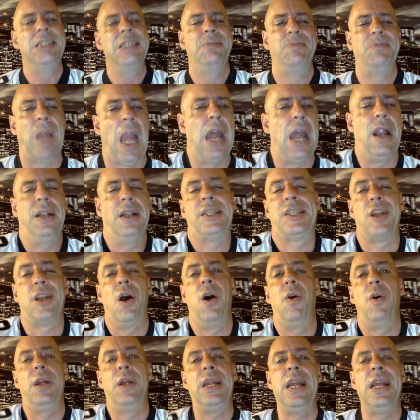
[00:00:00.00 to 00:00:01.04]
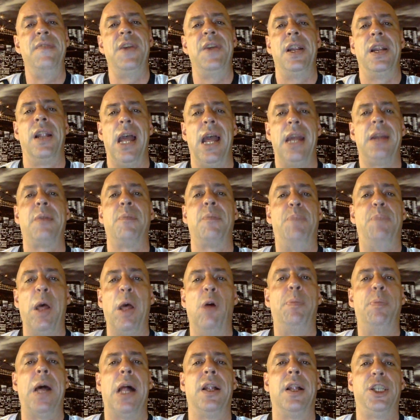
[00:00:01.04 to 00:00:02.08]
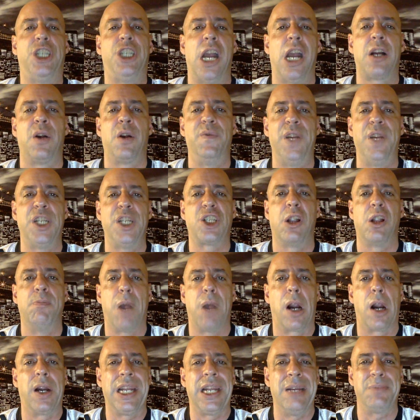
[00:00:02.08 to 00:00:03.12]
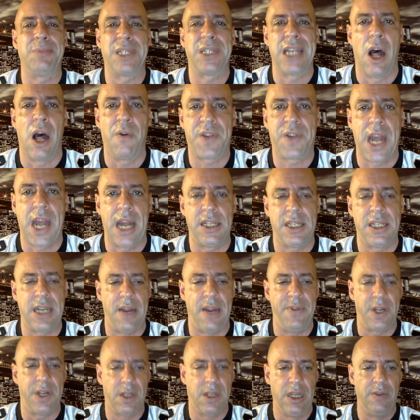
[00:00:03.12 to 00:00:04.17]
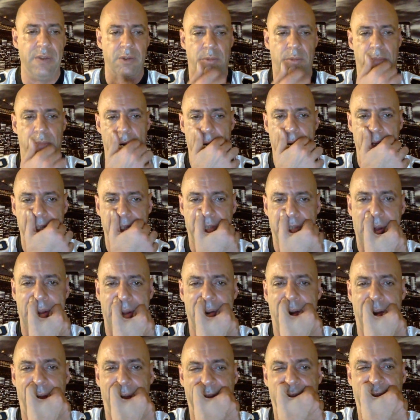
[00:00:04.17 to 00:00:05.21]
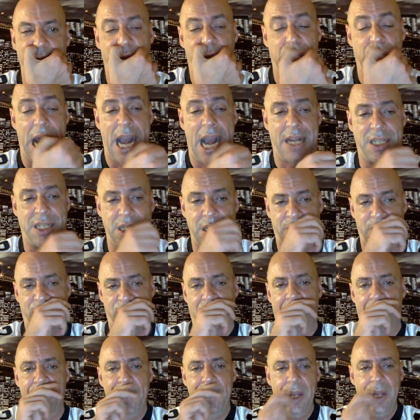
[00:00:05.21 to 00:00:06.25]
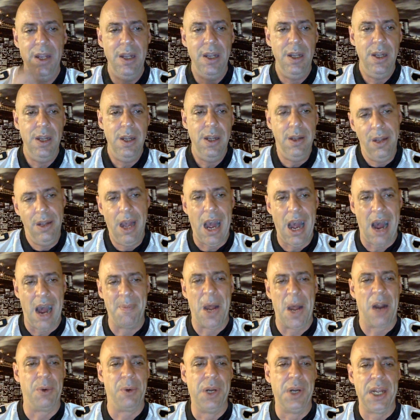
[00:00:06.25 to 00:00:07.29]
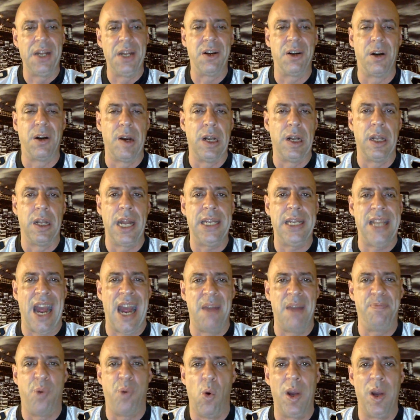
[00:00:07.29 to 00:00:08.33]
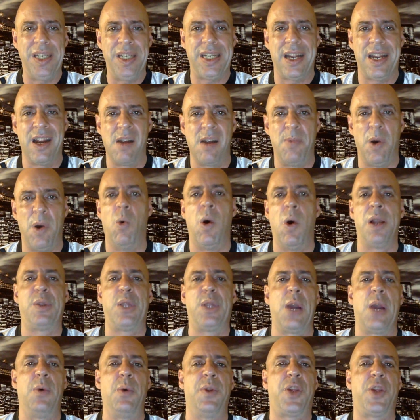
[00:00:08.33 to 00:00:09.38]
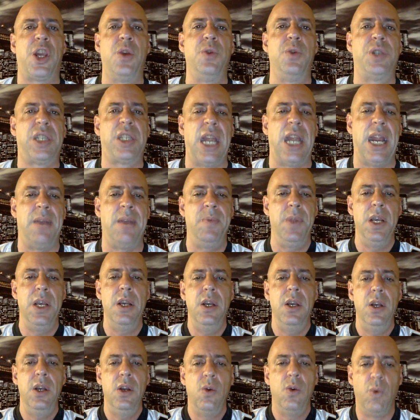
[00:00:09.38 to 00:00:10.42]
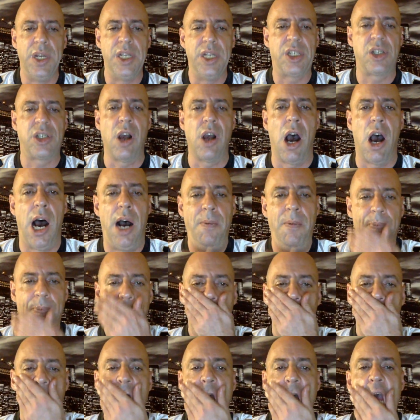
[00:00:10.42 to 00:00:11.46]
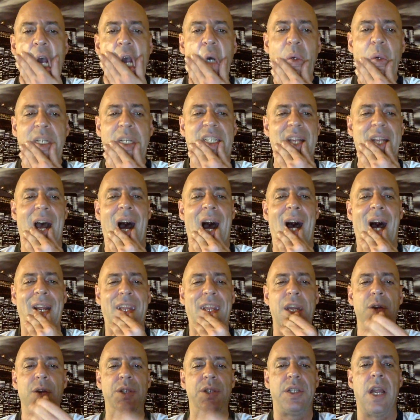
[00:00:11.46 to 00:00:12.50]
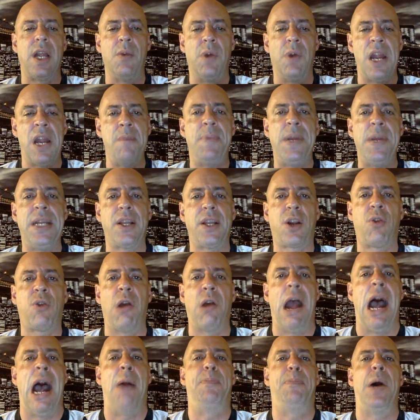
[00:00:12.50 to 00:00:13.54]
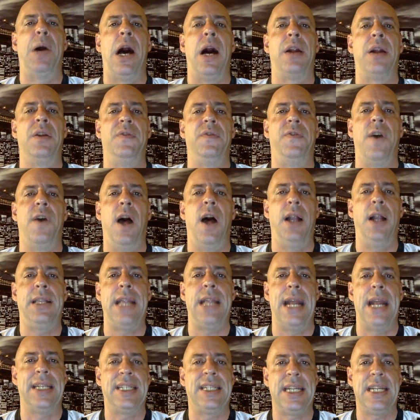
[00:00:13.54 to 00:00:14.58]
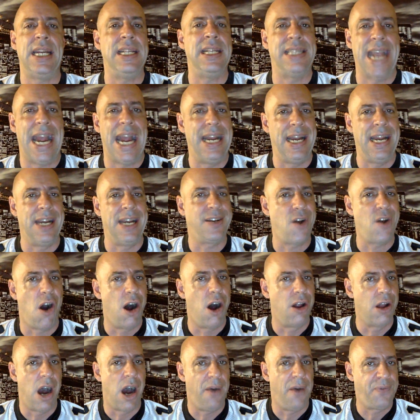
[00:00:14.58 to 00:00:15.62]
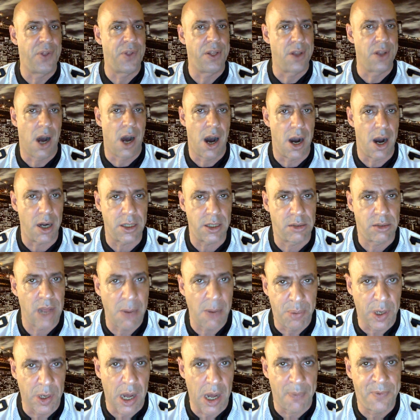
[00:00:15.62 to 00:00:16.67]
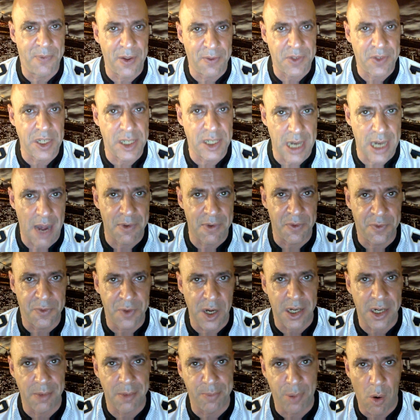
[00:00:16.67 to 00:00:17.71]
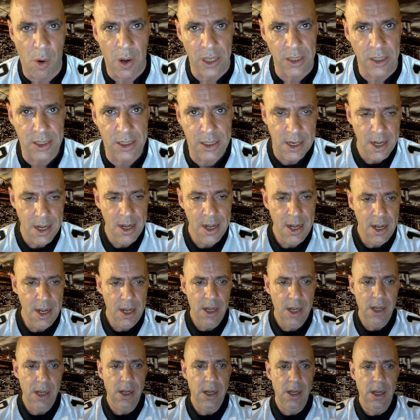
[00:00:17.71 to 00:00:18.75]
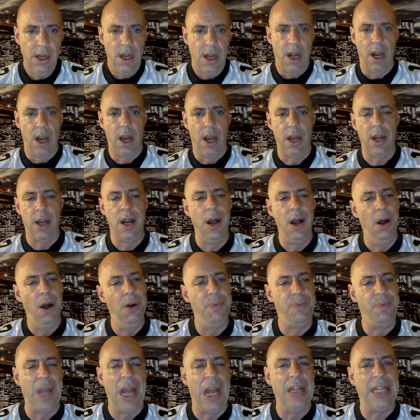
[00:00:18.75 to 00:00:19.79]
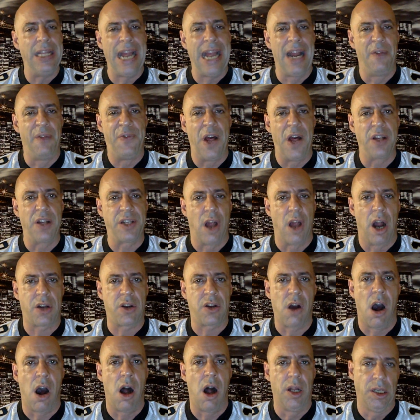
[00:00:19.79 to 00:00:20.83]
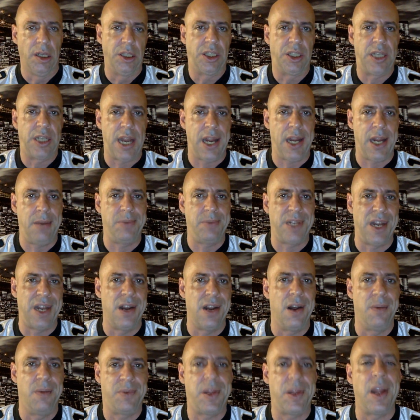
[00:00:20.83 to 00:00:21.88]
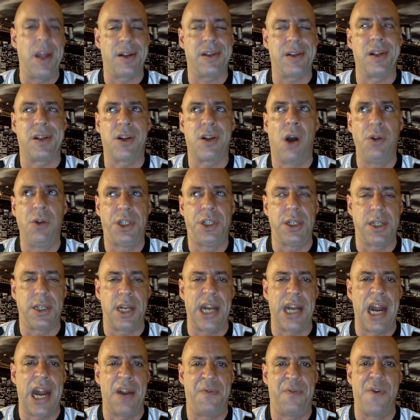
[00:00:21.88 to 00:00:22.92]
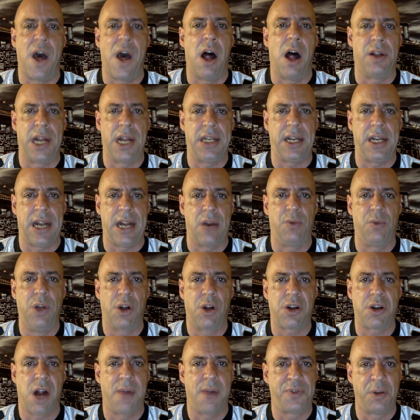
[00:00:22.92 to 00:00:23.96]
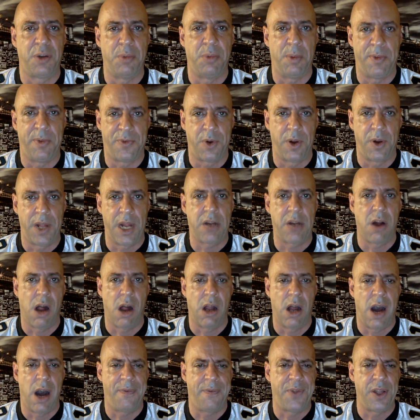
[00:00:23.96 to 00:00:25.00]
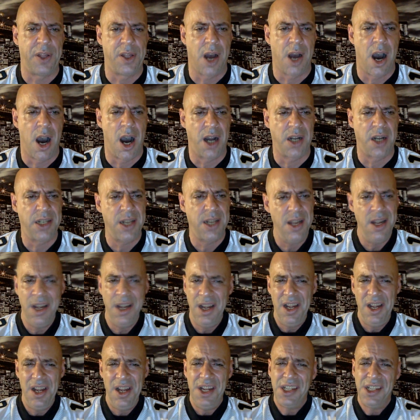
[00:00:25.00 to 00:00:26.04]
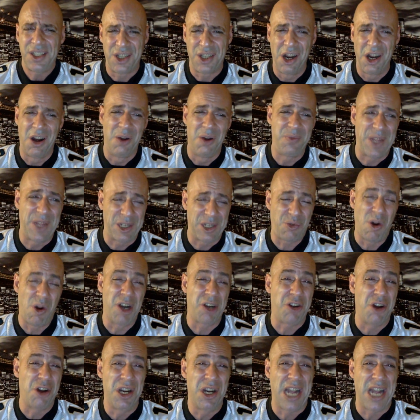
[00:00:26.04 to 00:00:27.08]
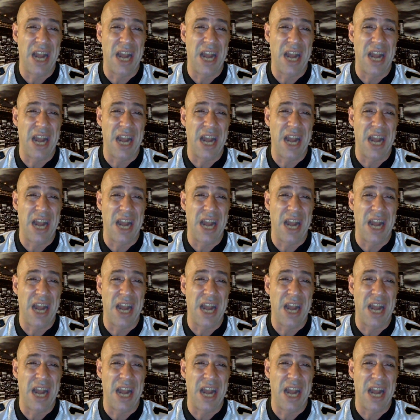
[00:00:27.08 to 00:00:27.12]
Yeah, so even like Bill Belichick or Vince Lombardi himself can't save the Cleveland Browns. So I don't know if it's Hugh Jackson's fault. I'm not really in a hurry to like 10 points here, but one thing with Houston, we saw Houston when they beat the crap out of Tennessee. They didn't call off the dogs. They put up 57 freaking points. The NFL's not college. Teams, the coaches in the NFL like to get real comfortable before they call off the dogs. So this one could get